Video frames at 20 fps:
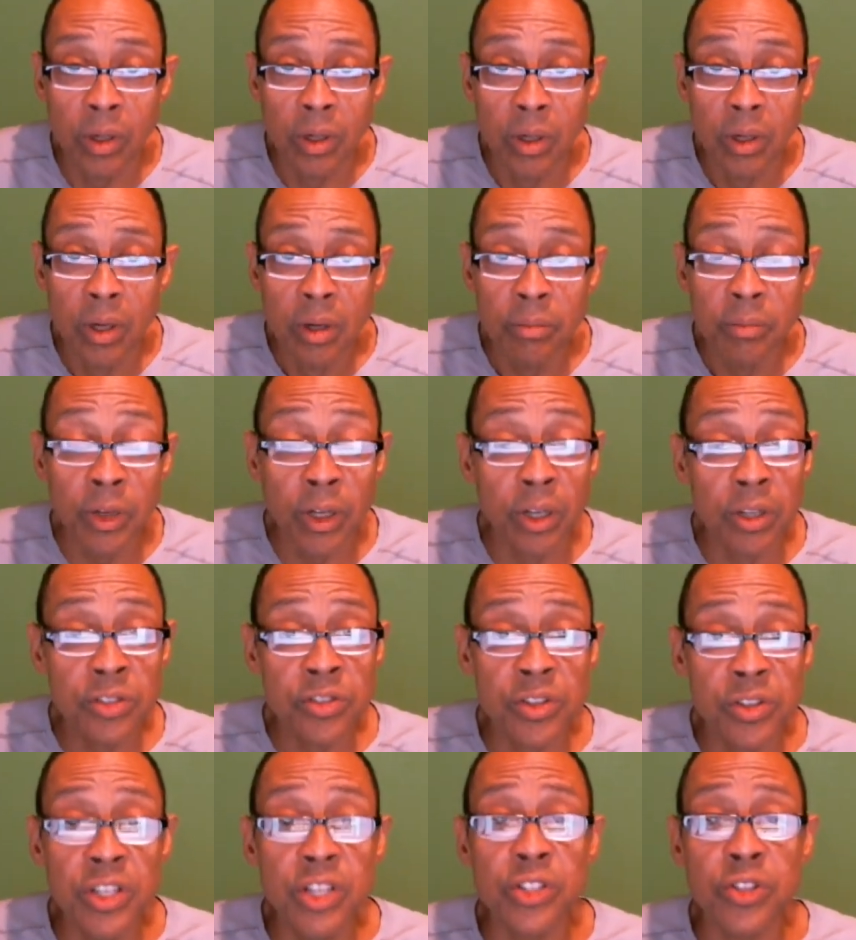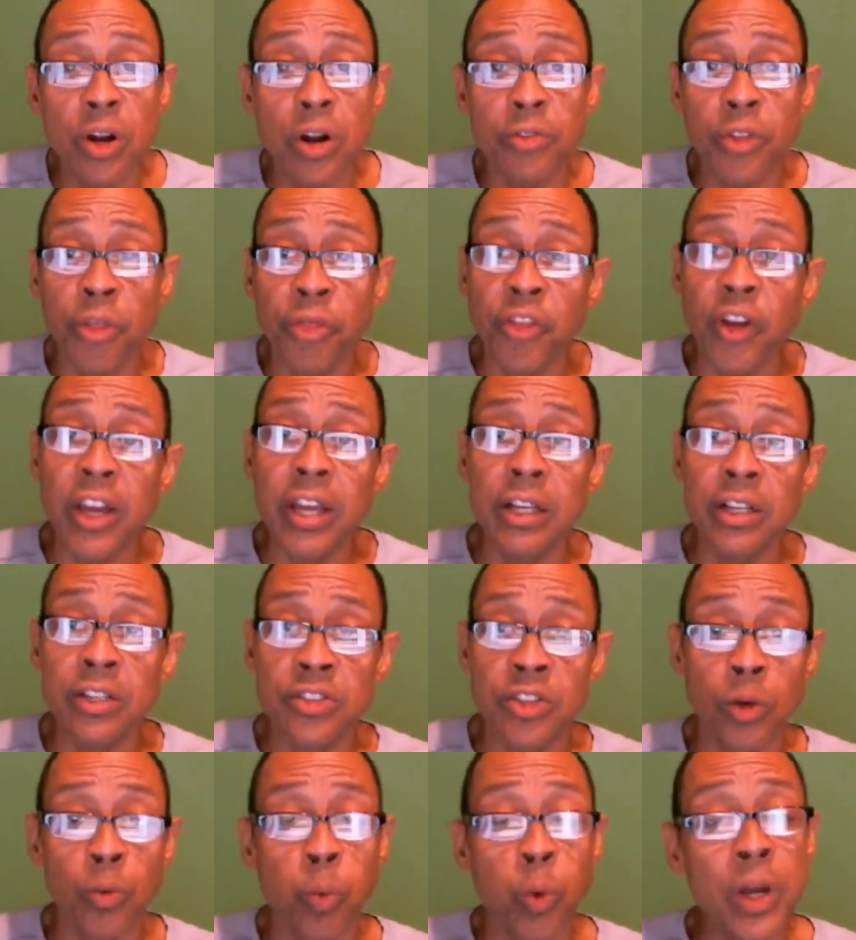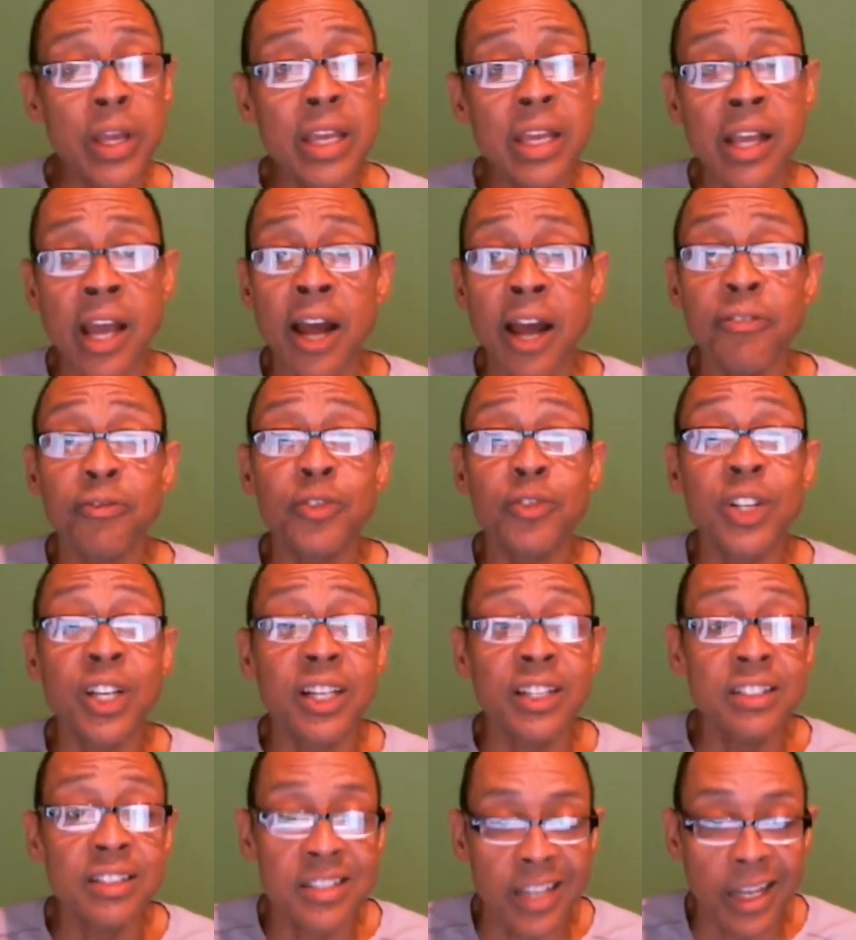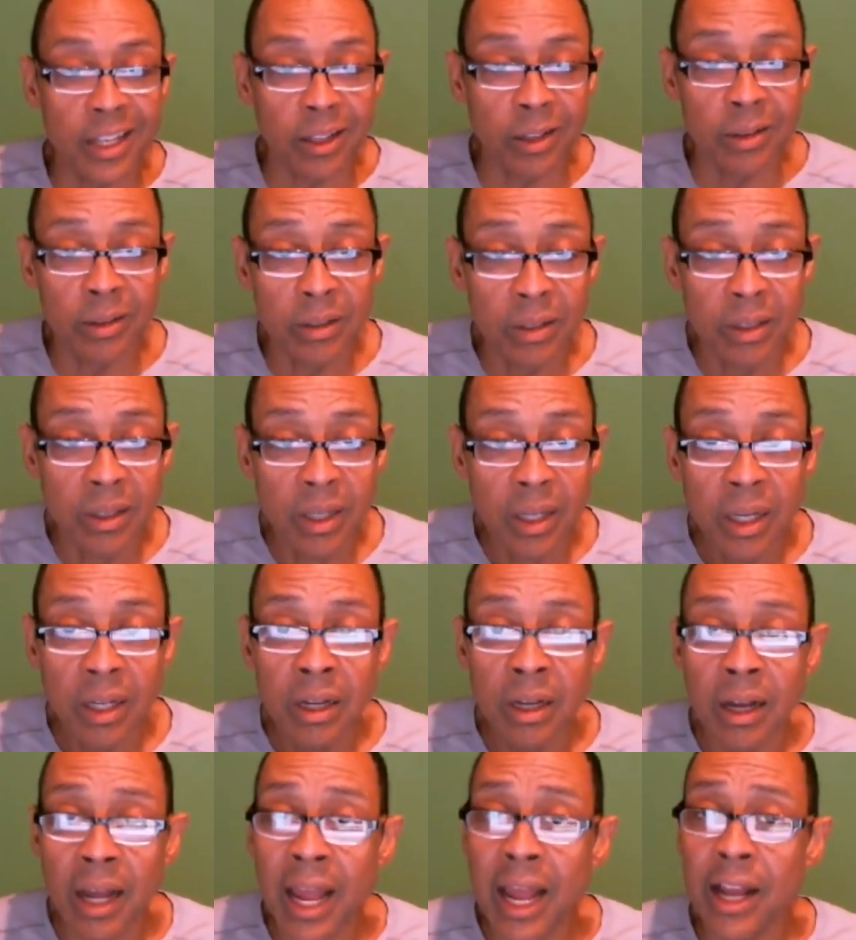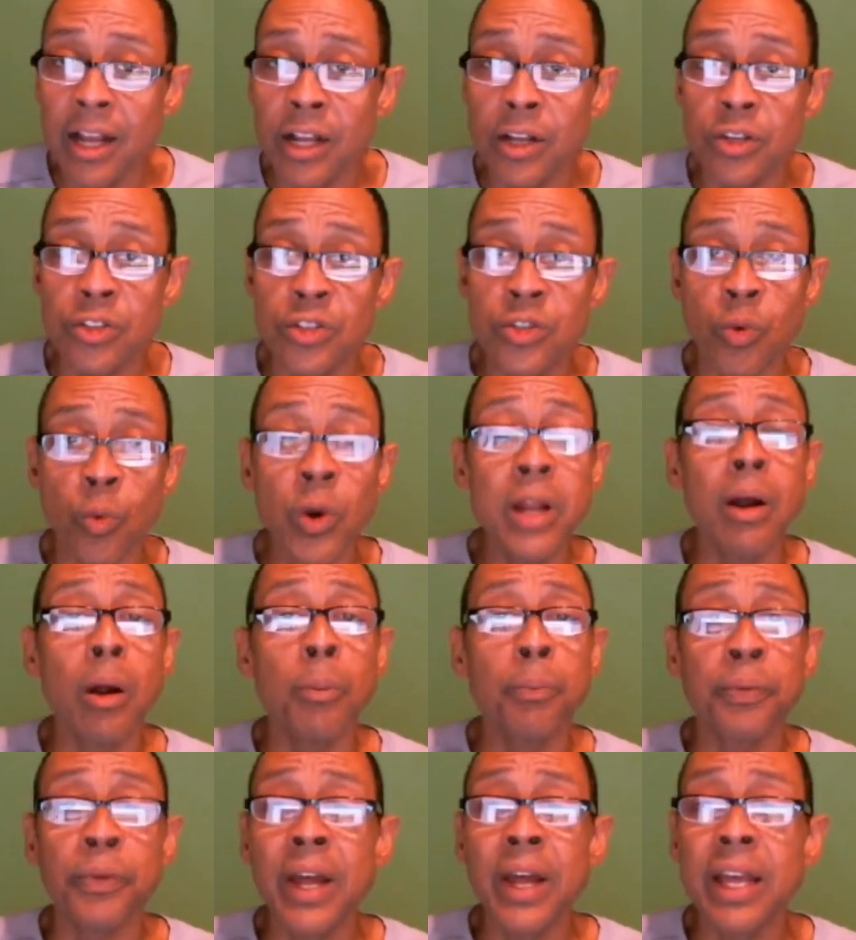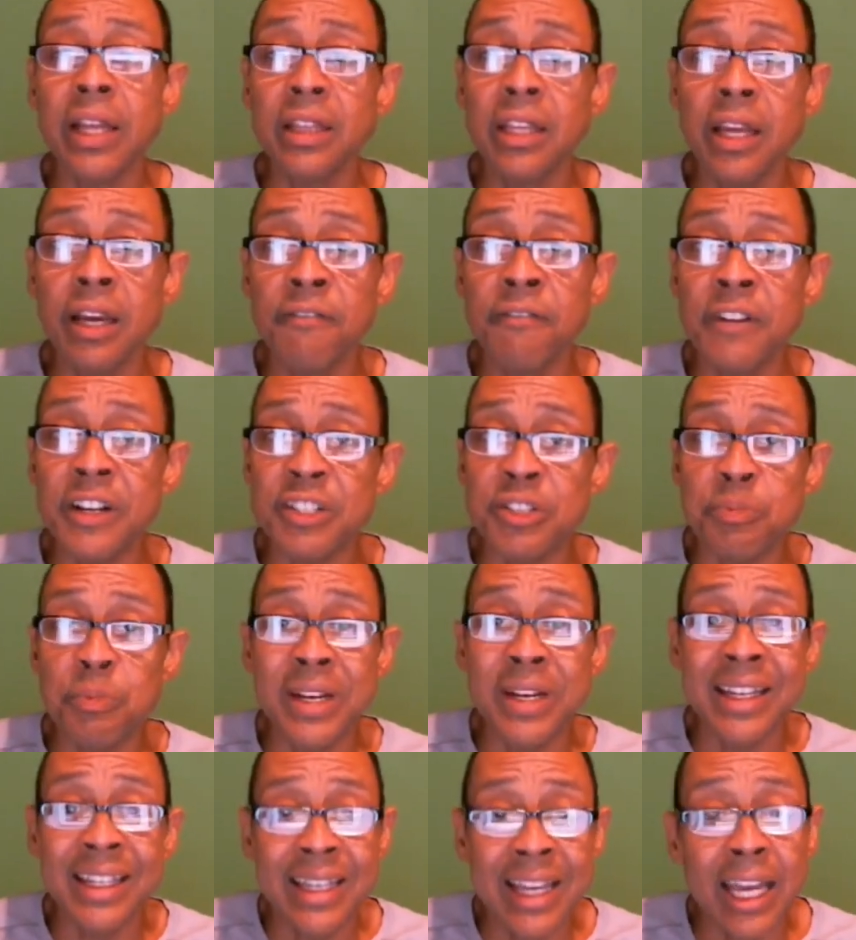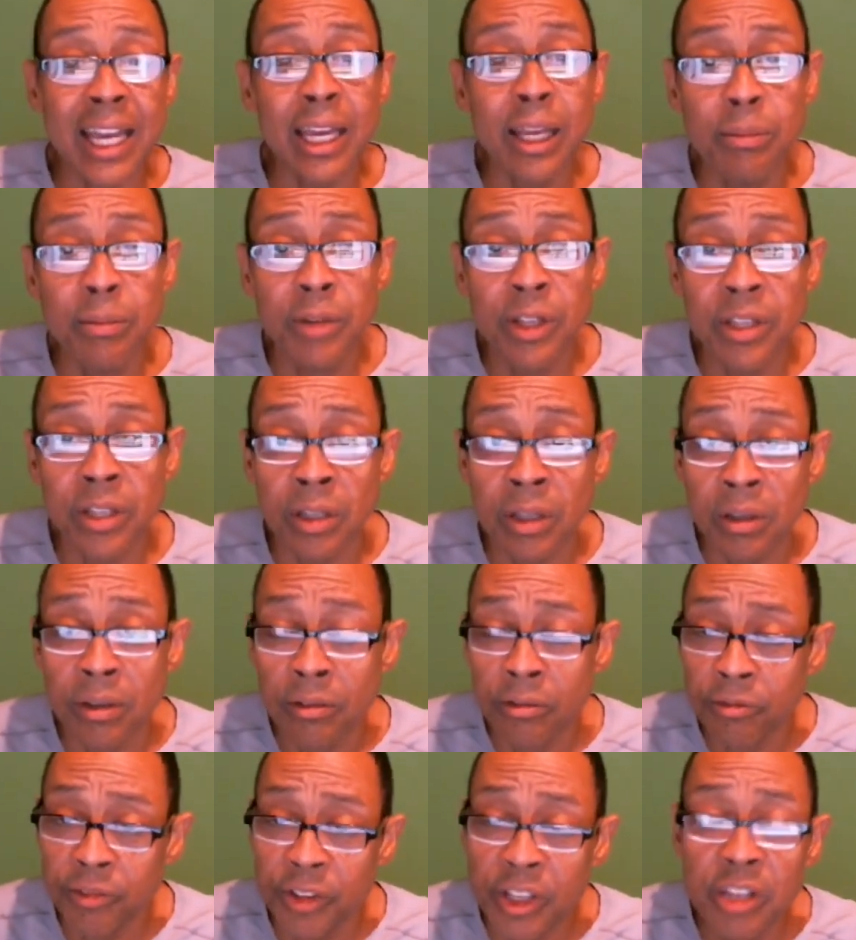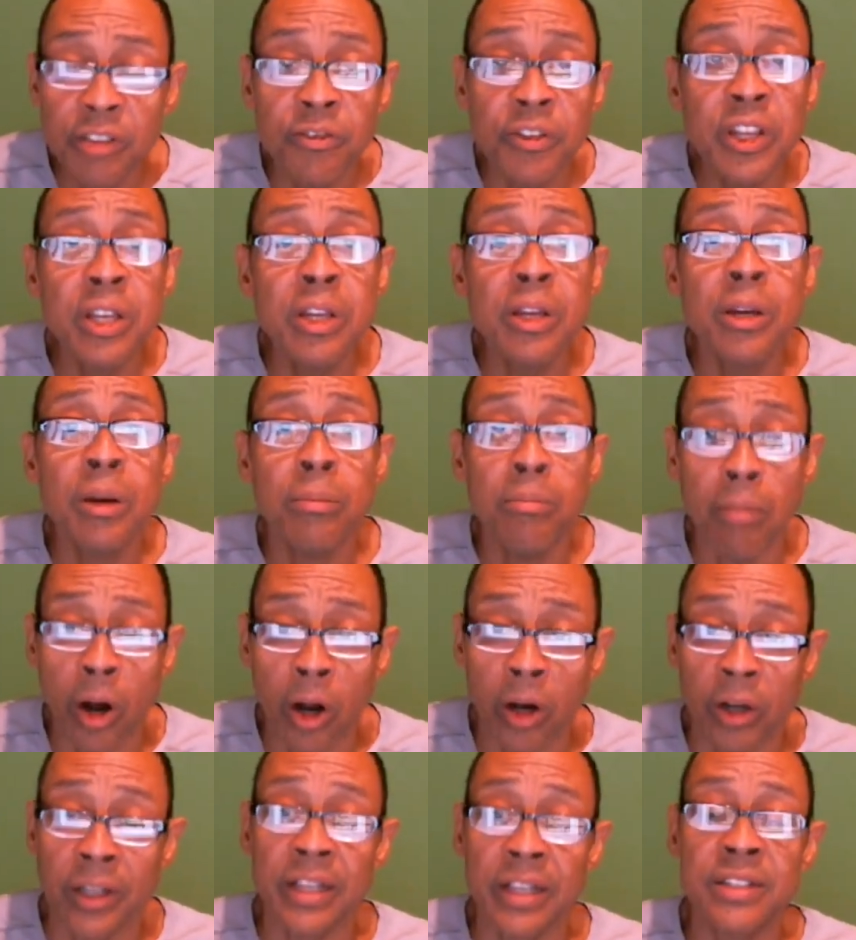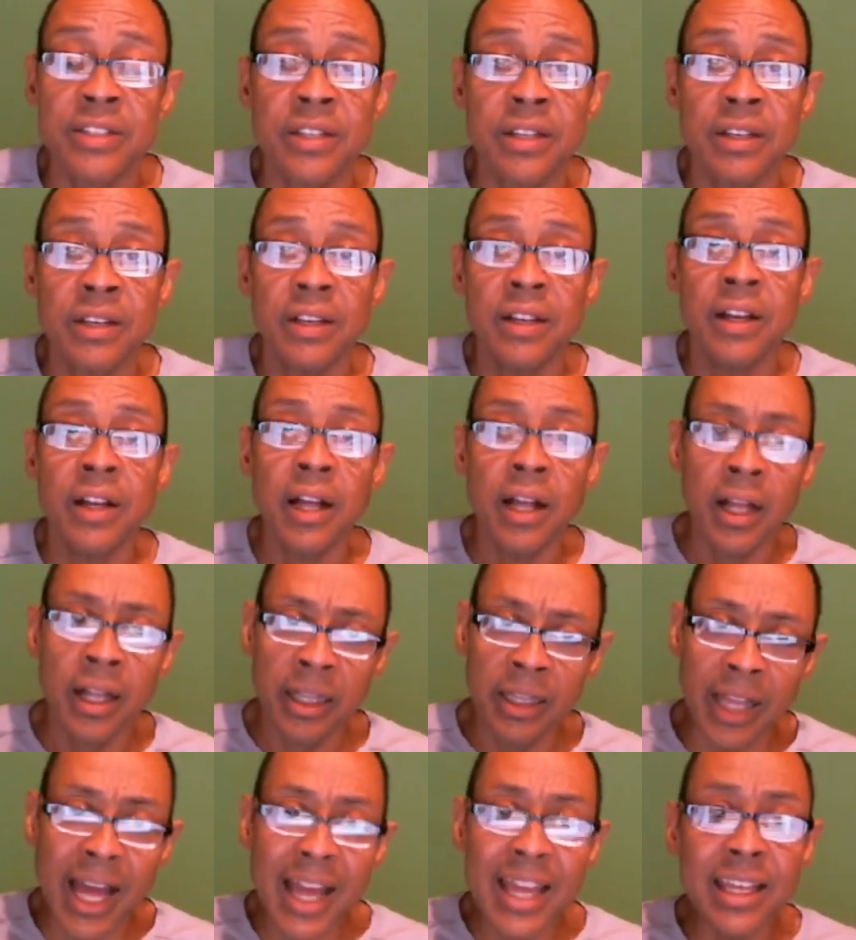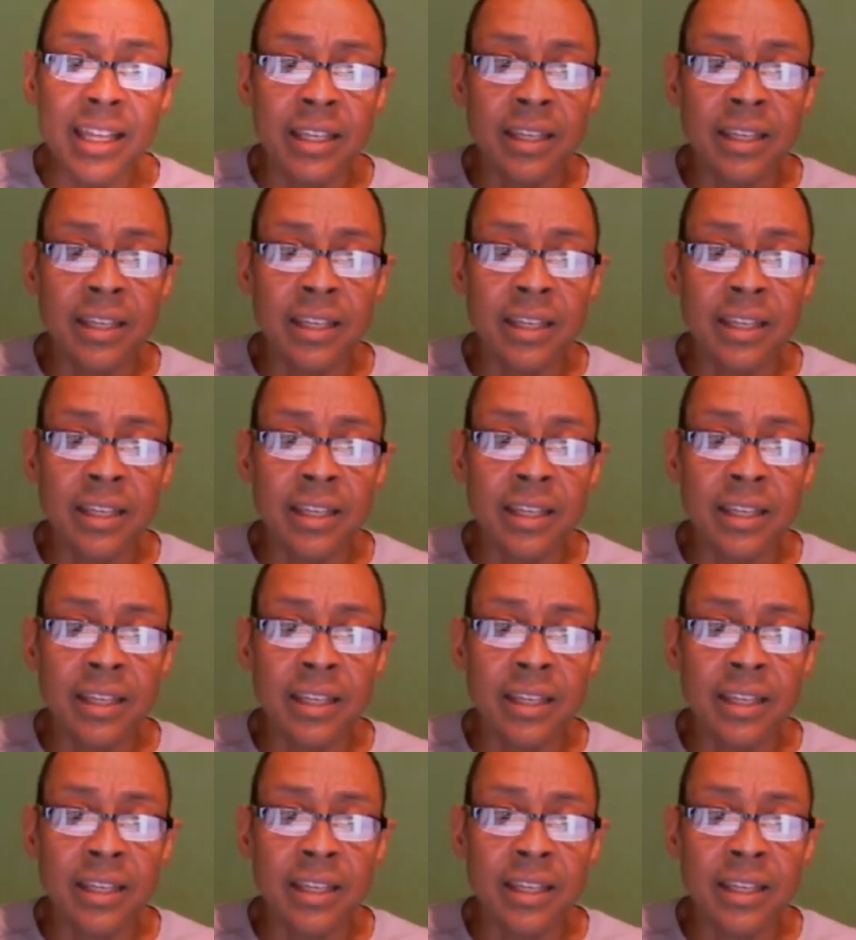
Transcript: because these are the things that we have to consider as we are playing the investment game in the VeVe market. Like,